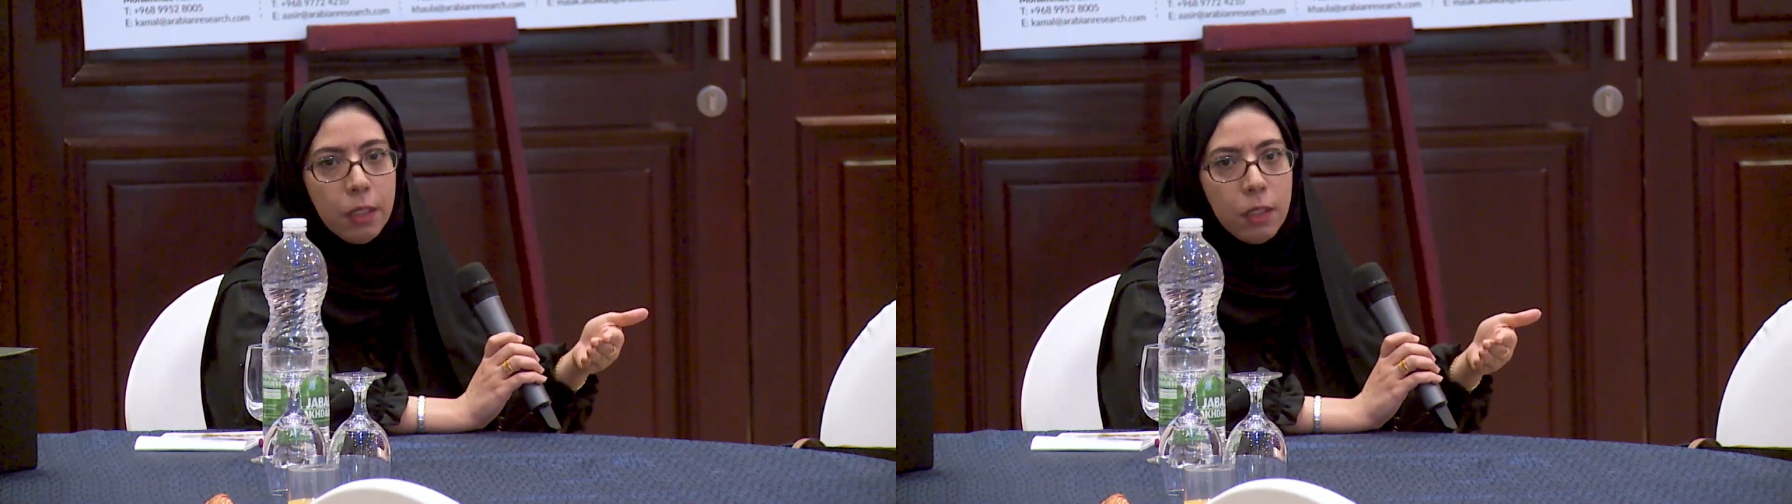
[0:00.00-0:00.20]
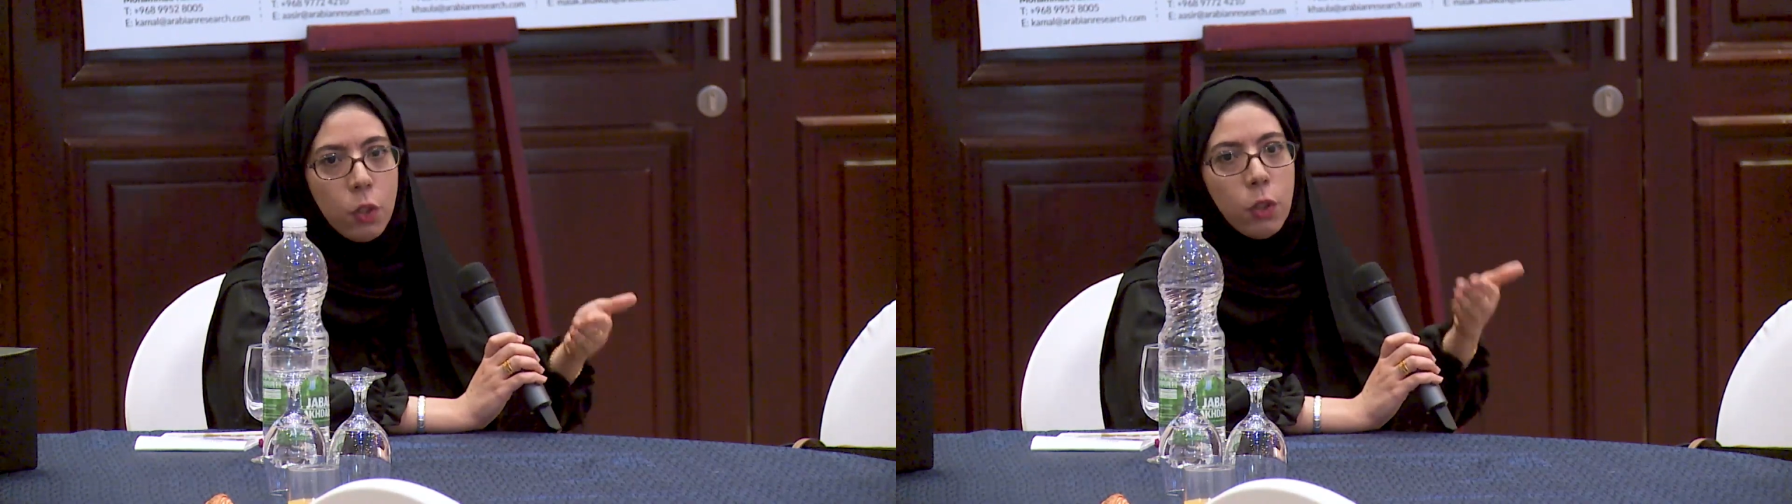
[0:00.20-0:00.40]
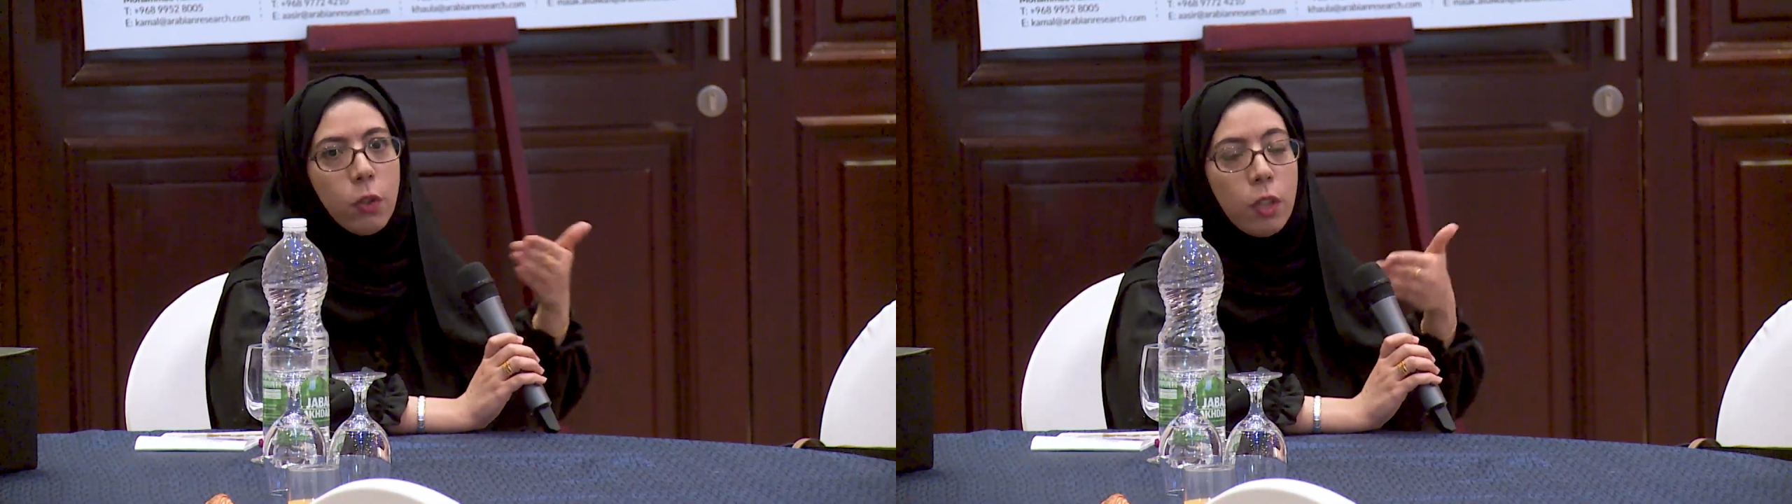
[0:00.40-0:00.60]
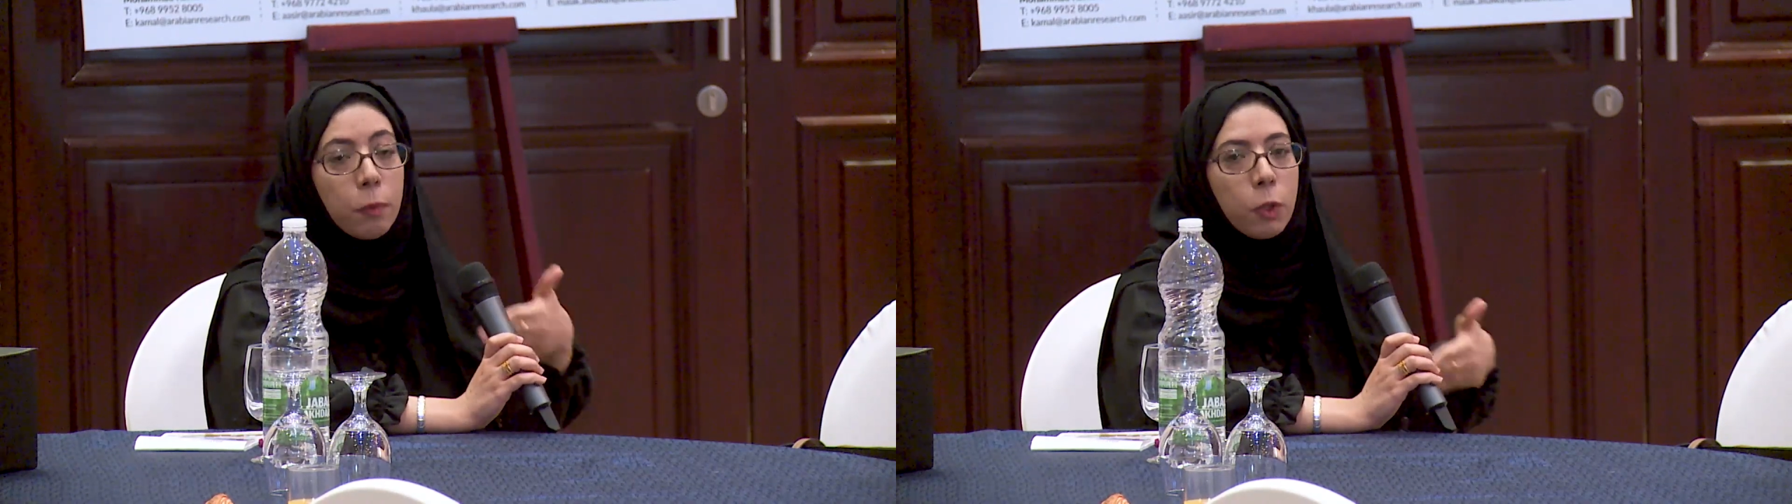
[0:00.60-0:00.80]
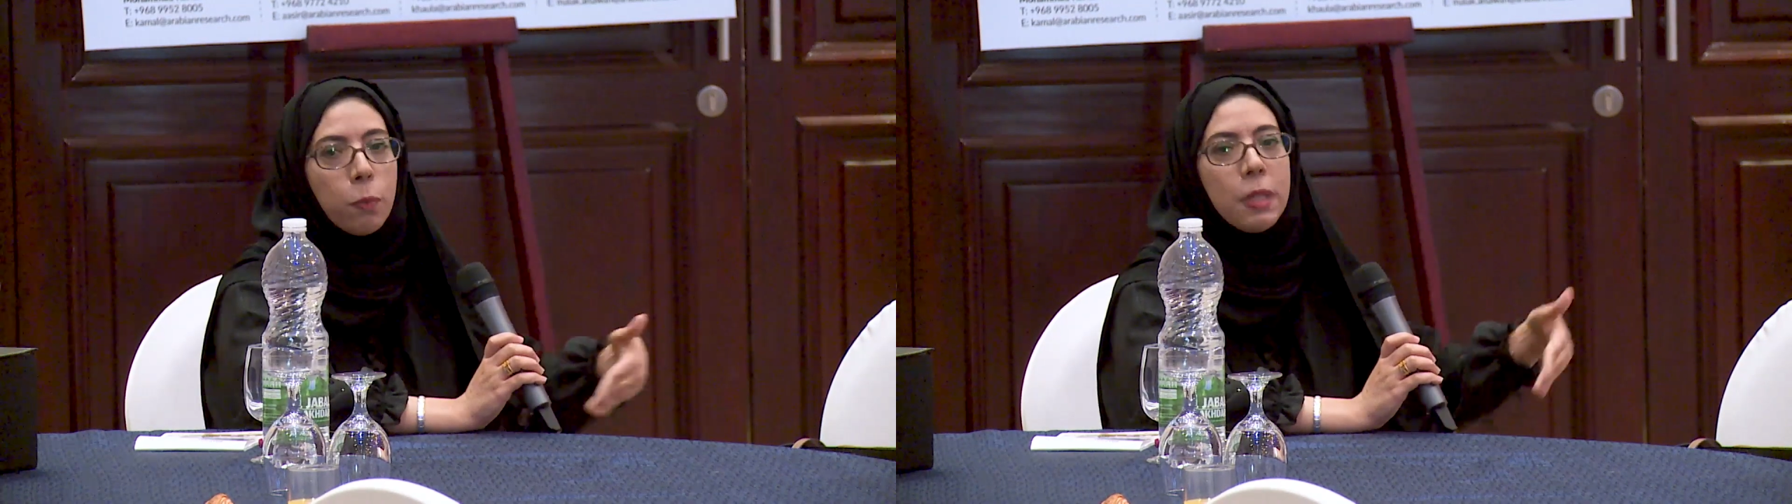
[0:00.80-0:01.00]
So you're going
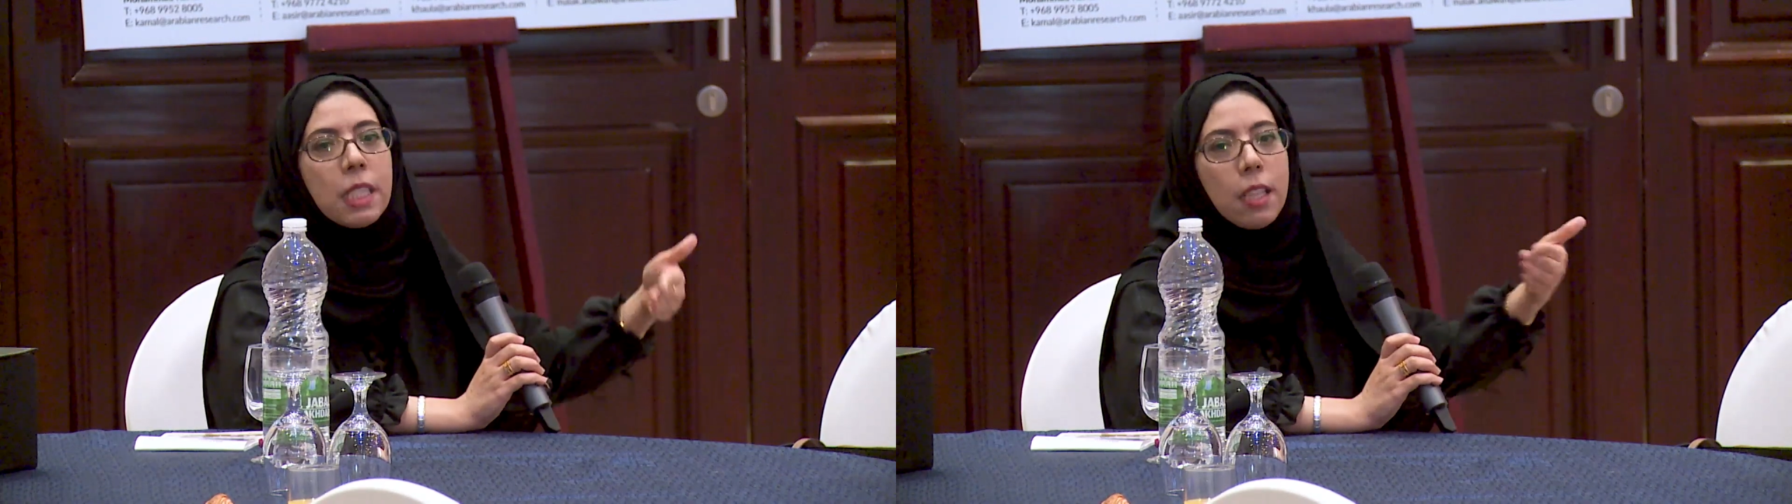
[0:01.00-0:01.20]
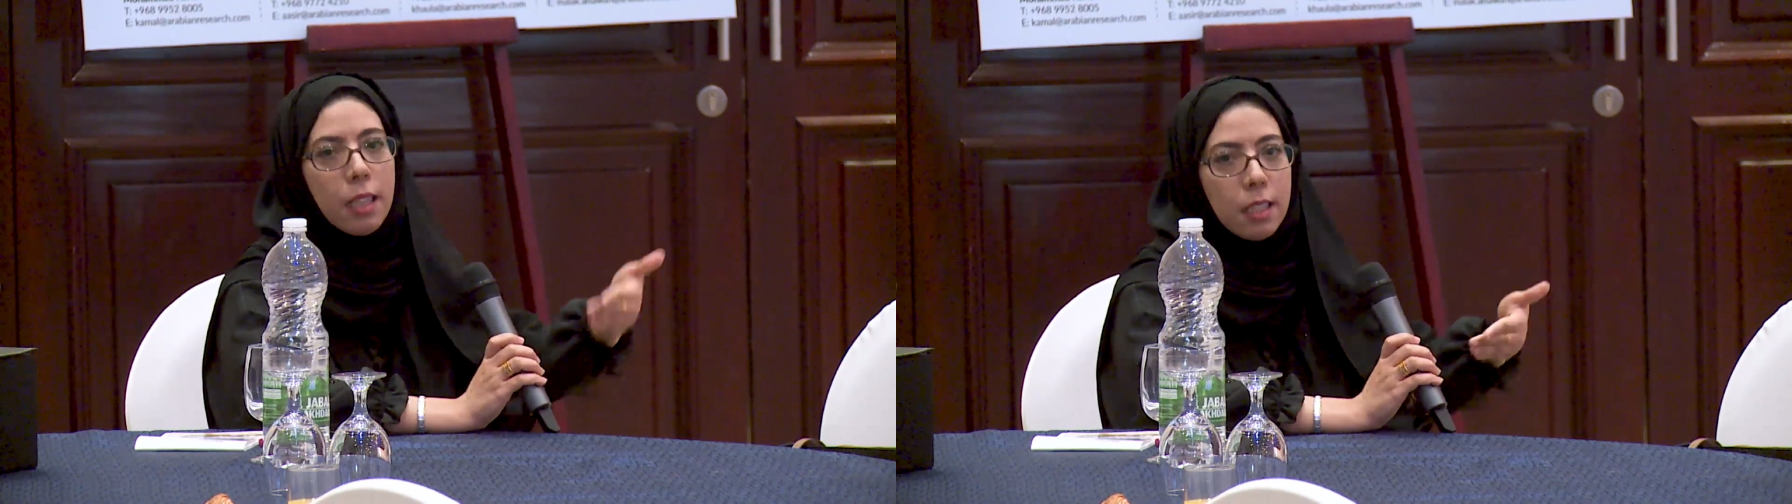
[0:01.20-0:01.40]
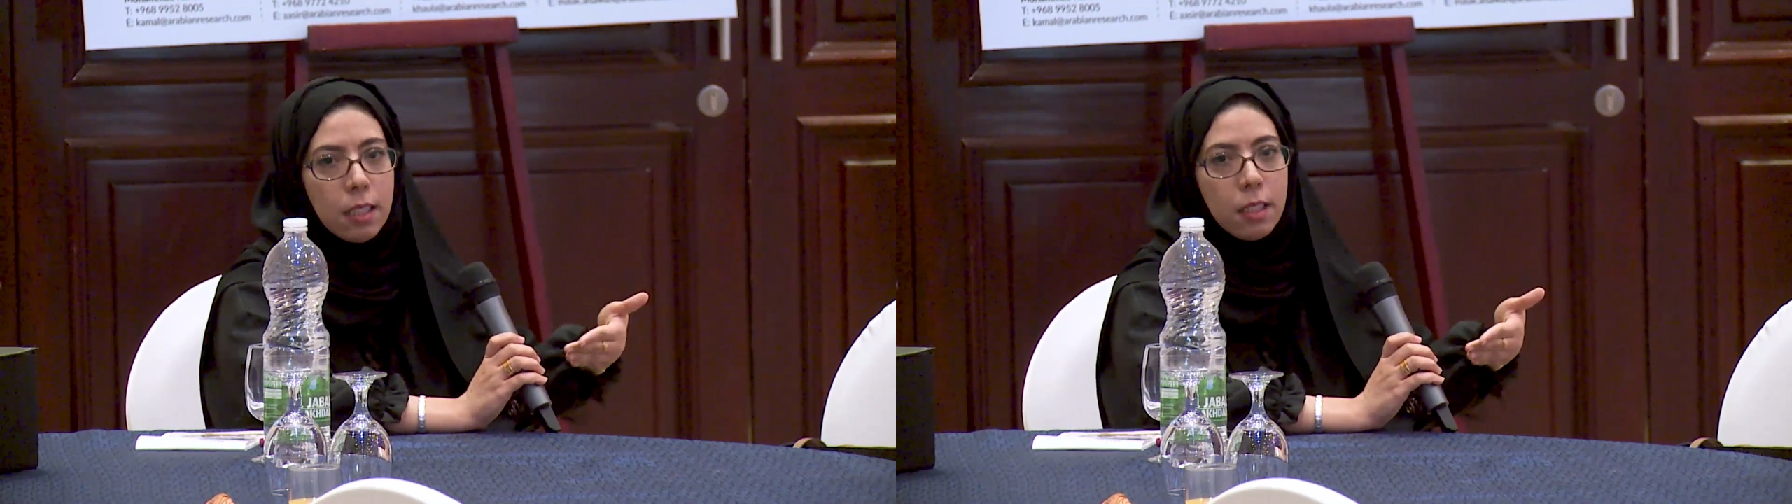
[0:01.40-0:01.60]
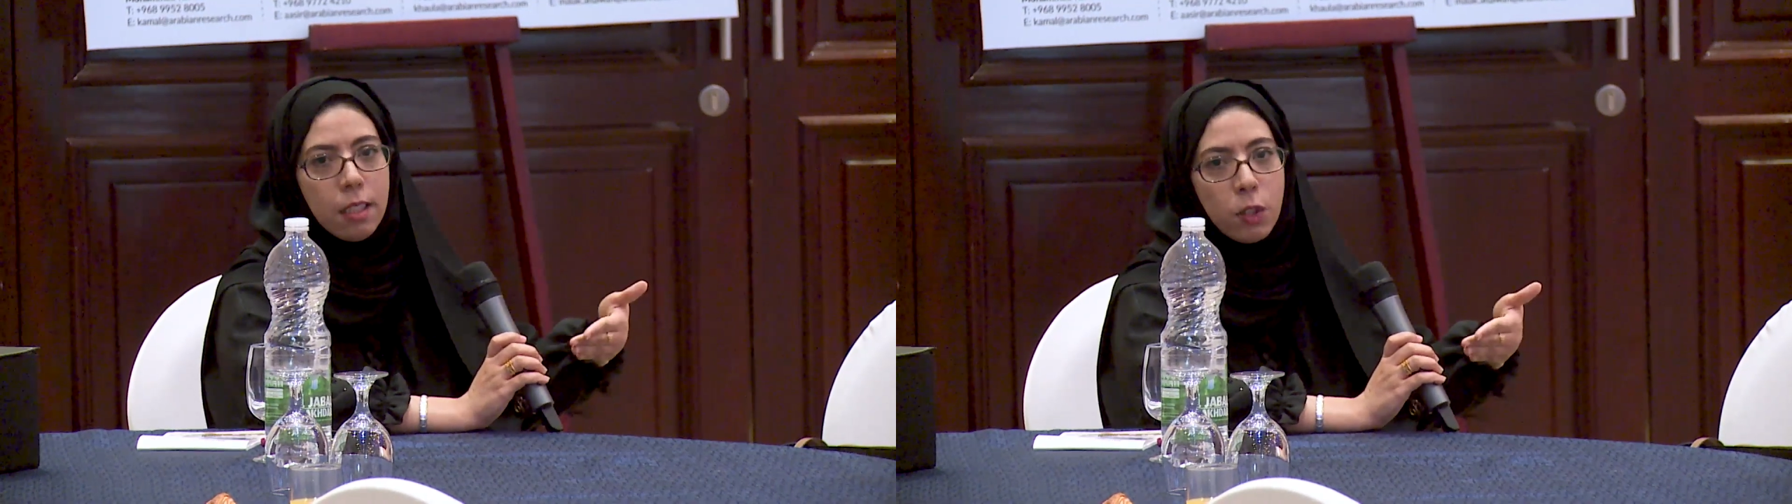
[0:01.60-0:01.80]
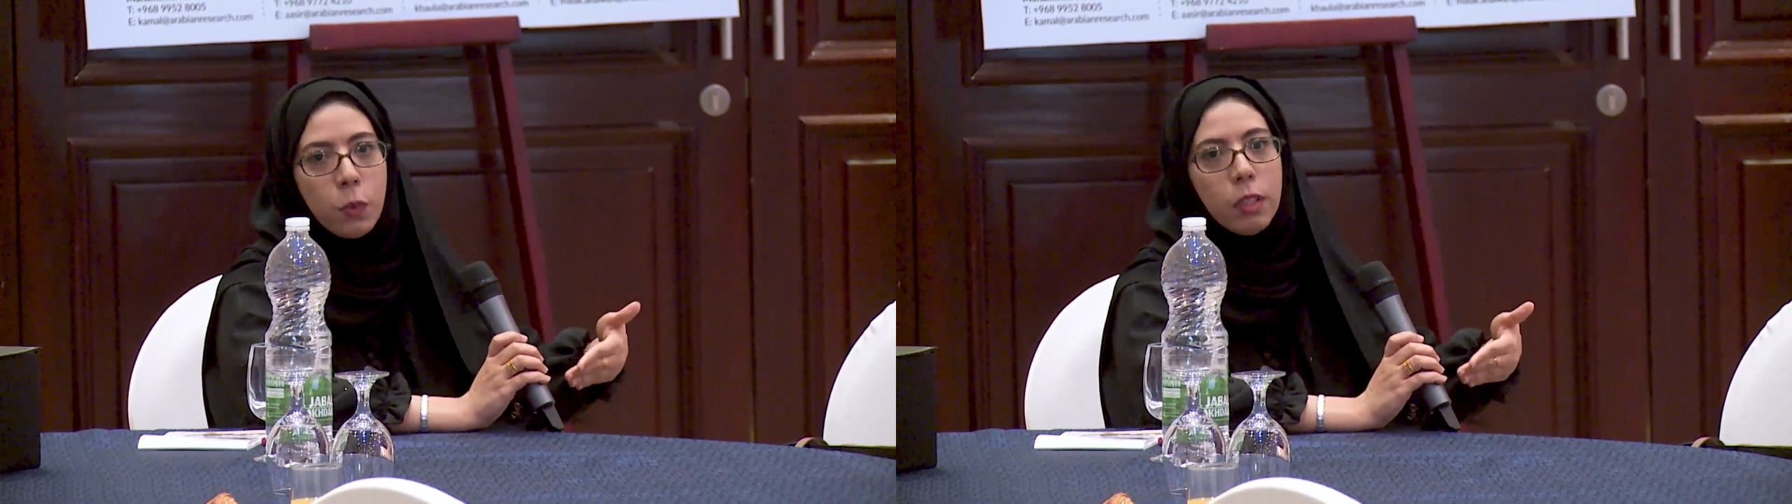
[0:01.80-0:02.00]
to be cited
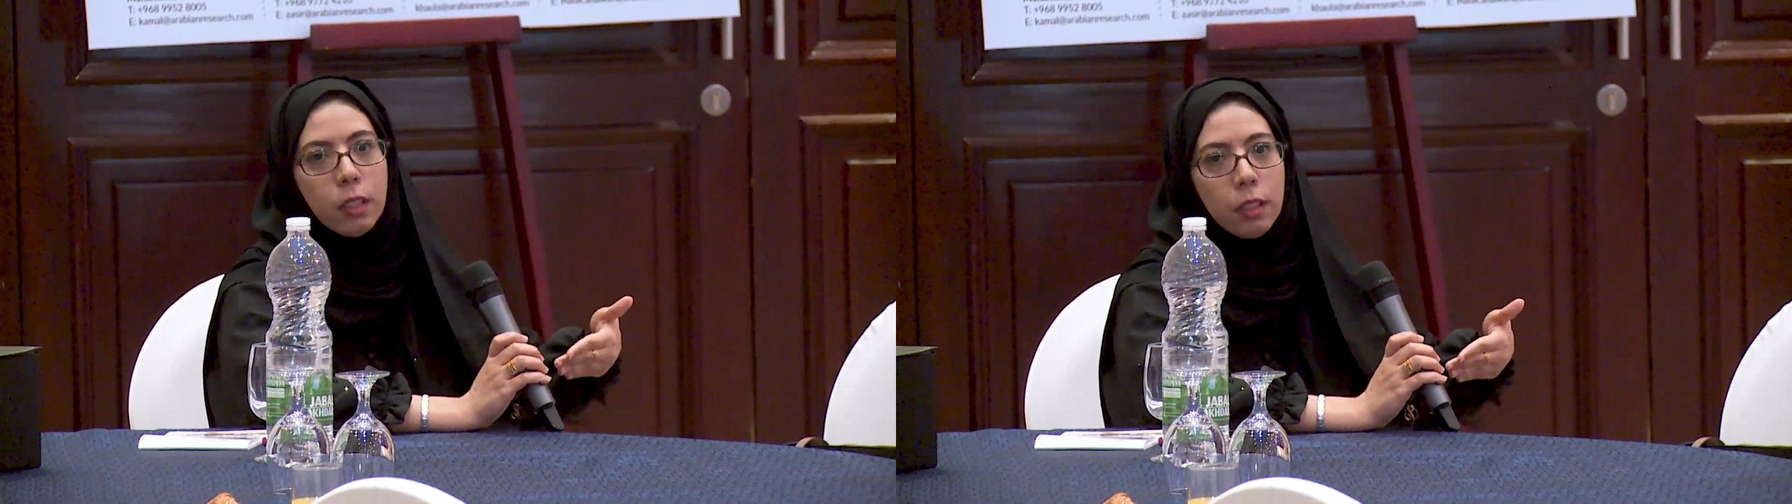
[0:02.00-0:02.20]
as well.